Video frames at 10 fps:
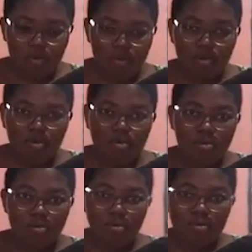and
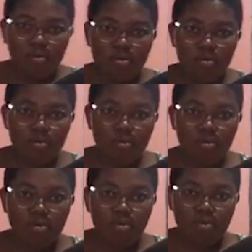I'm
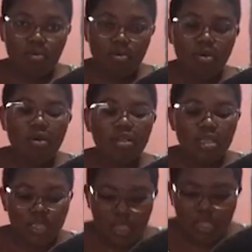a kind of person
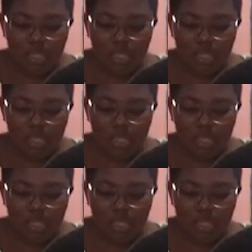I don't